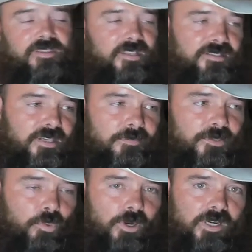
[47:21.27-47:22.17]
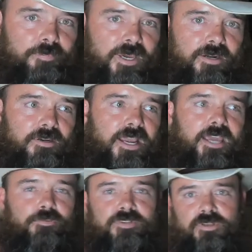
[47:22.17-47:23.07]
that seem to work better
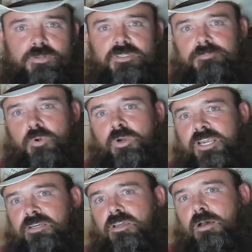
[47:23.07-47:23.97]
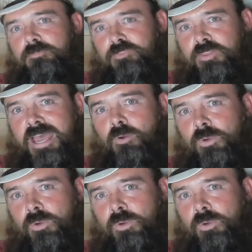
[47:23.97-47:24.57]
and result in more income for that